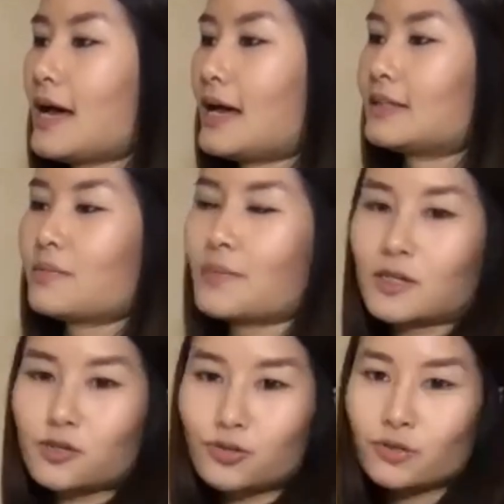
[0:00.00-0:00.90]
And
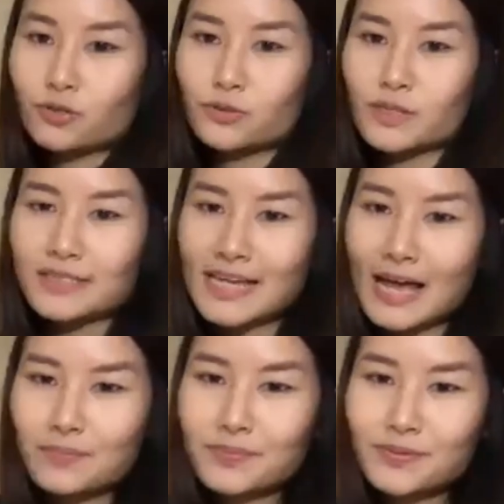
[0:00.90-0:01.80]
make sure you do not
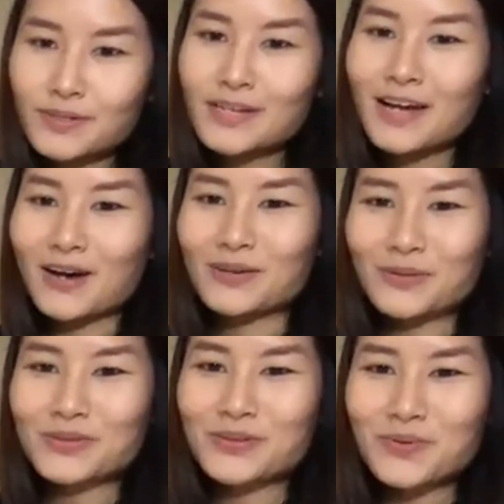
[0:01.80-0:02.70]
tap on
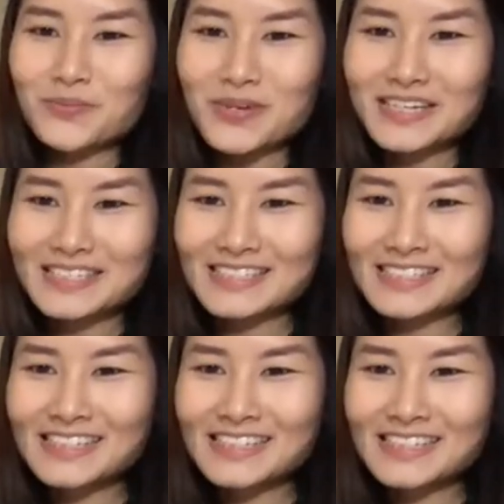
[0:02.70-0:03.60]
your Thermomix
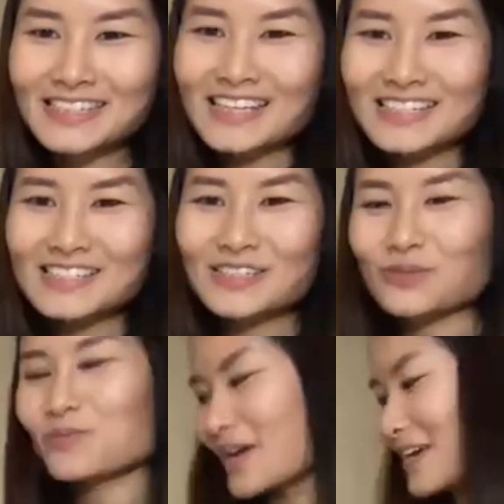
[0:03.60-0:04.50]
because you
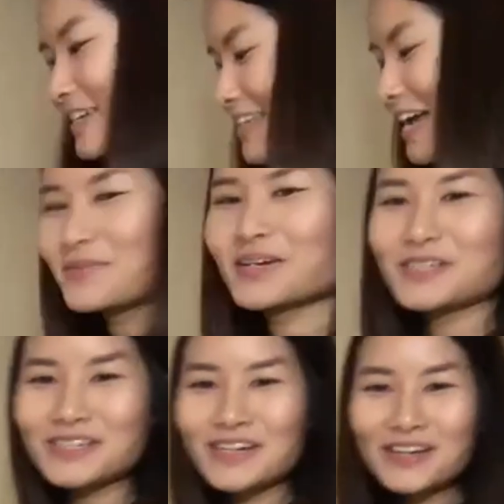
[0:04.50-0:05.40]
may damage
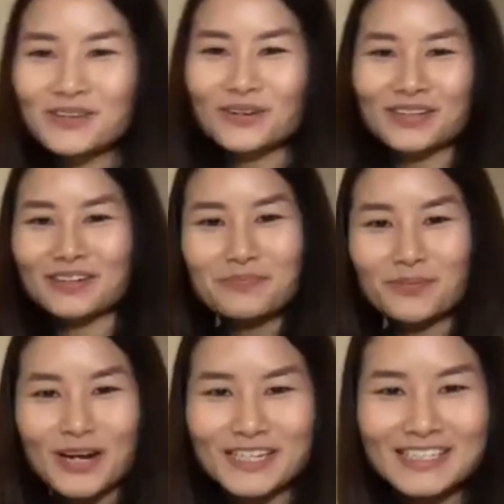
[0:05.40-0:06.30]
your little
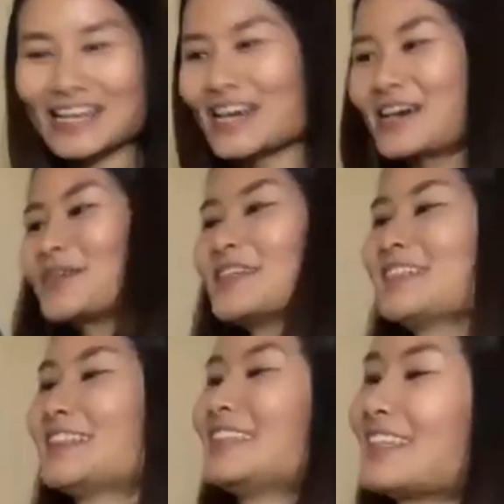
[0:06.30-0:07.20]
precious girl.
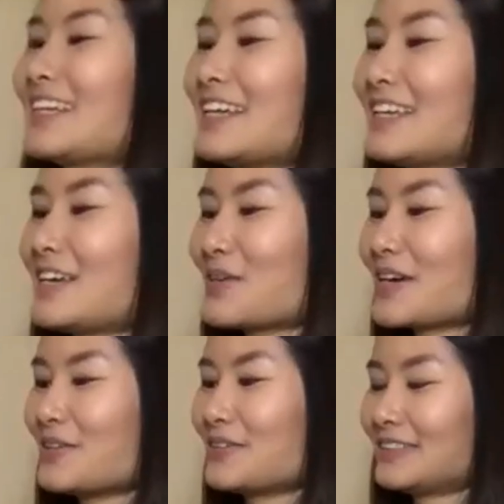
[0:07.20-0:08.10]
Here we
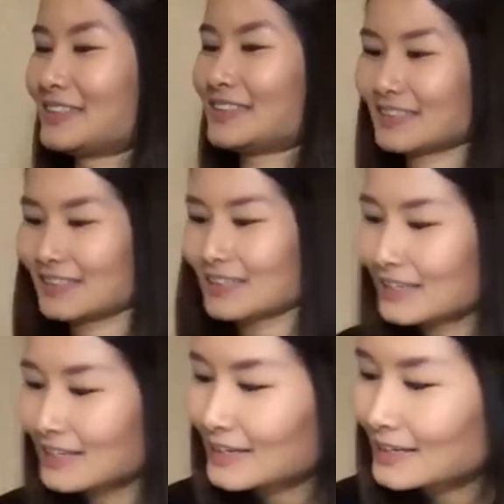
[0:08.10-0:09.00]
go.
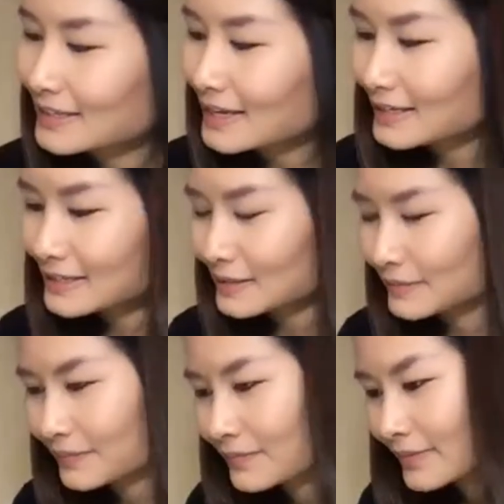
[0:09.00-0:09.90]
Next.
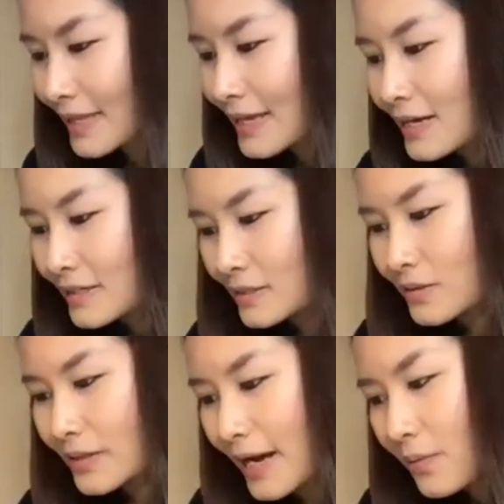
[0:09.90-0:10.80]
So
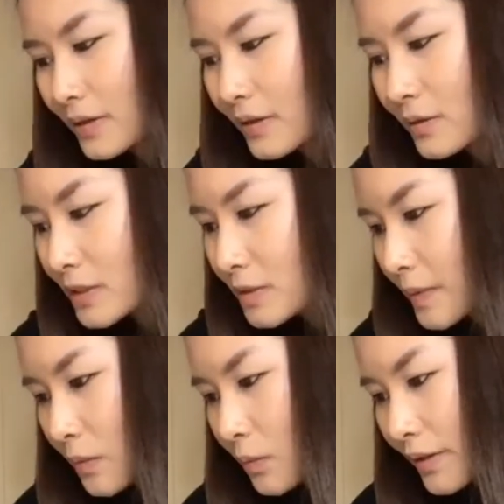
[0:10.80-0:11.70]
now we're gonna go to speed
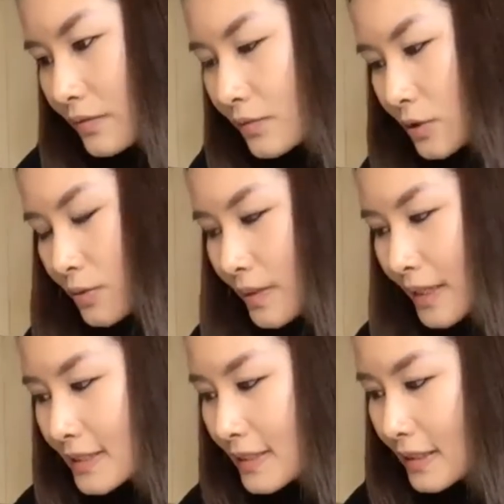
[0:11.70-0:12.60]
one for two
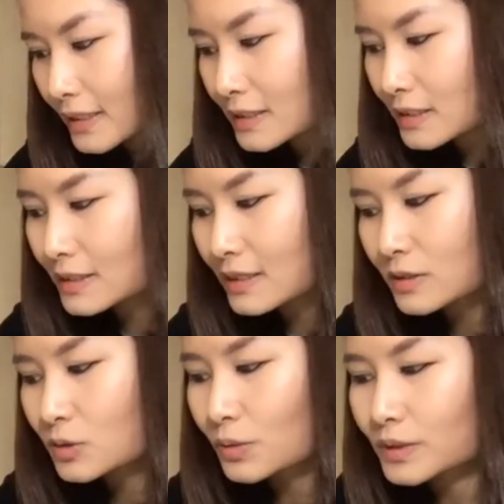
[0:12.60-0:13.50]
minutes and that's just gonna
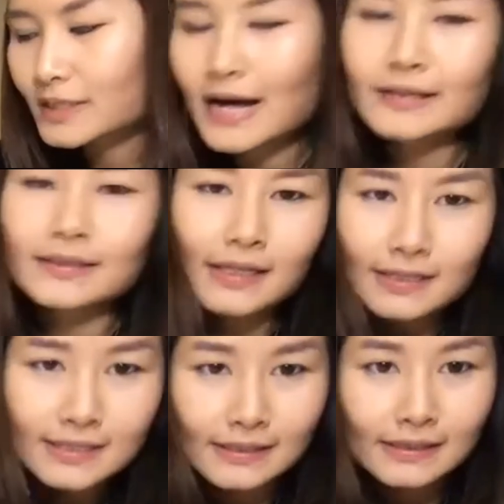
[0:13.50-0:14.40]
saute the onion
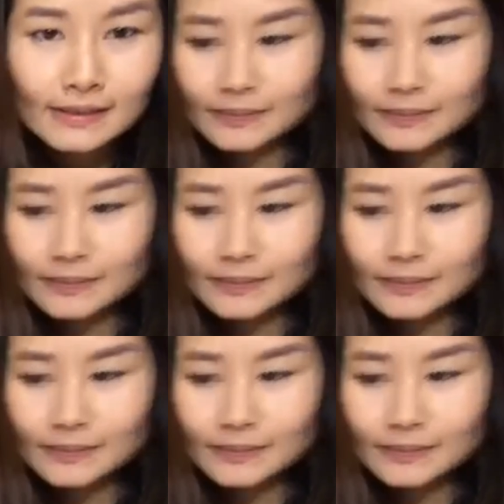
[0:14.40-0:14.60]
nicely.